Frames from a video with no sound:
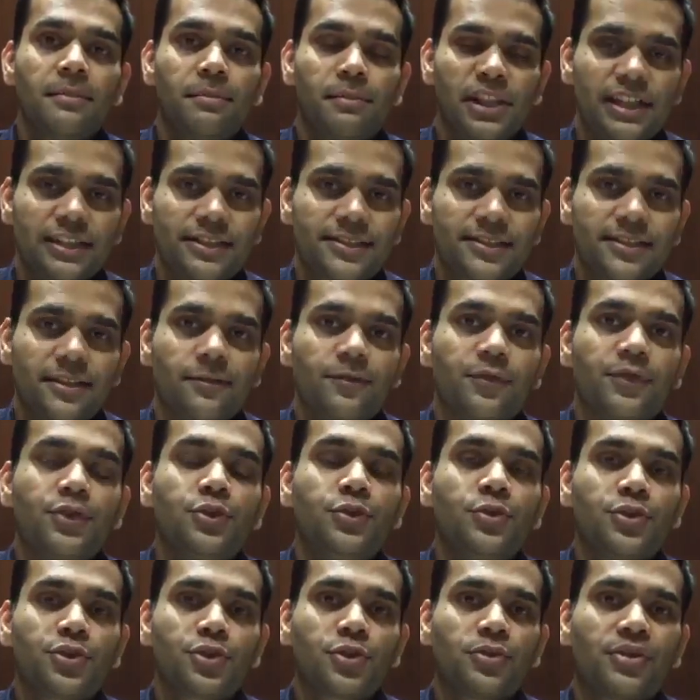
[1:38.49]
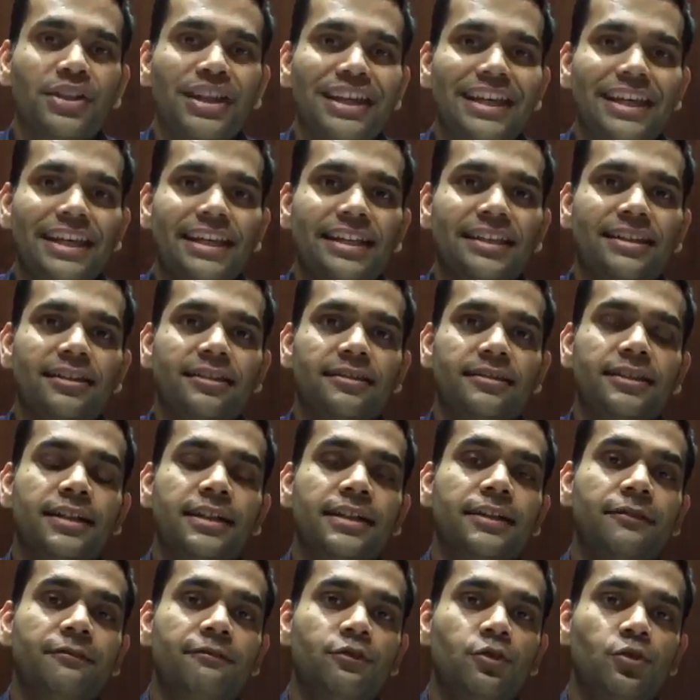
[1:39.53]
Plus, you should eat
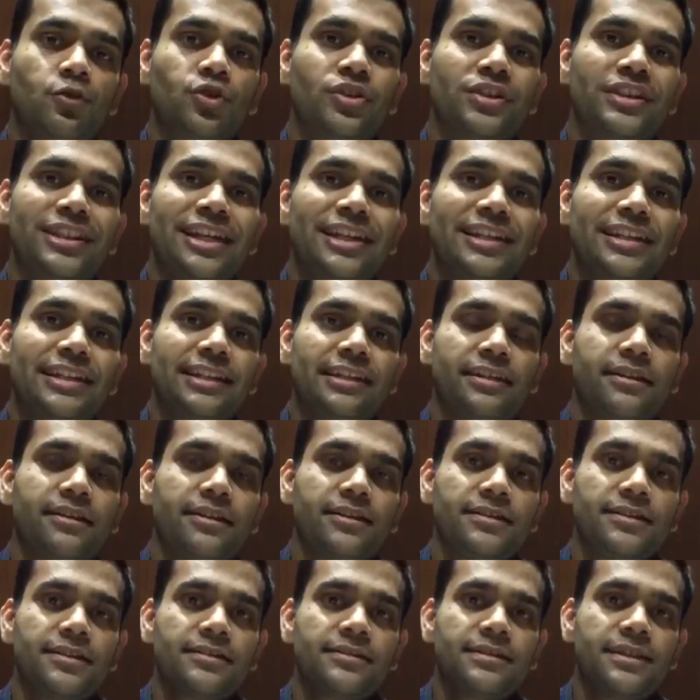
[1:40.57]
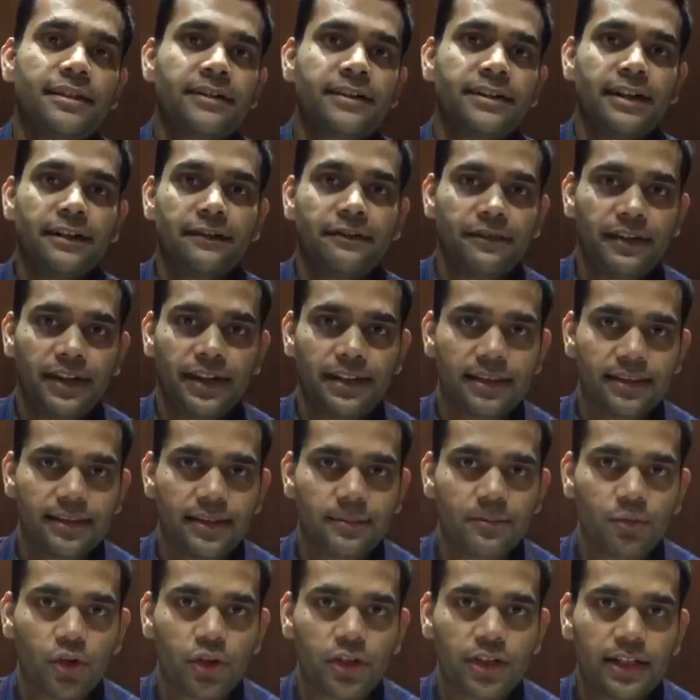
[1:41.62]
the food that increases the kapha in
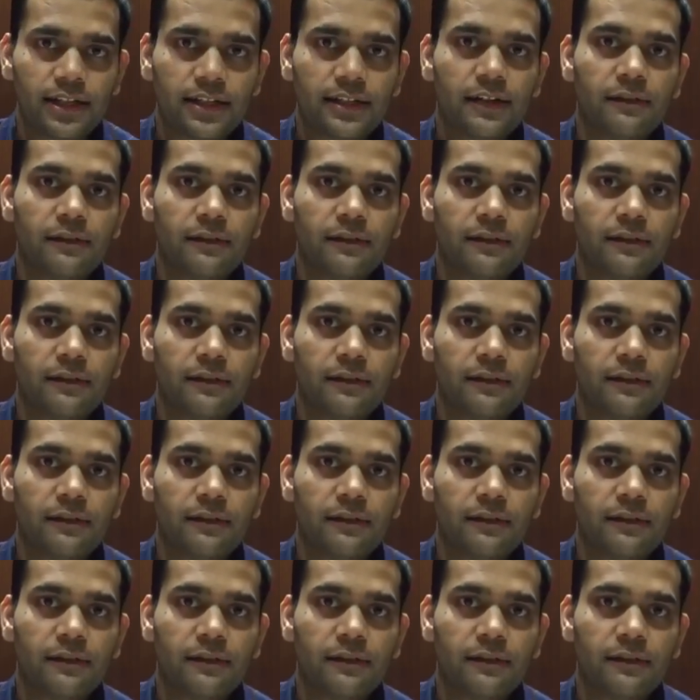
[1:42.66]
the body.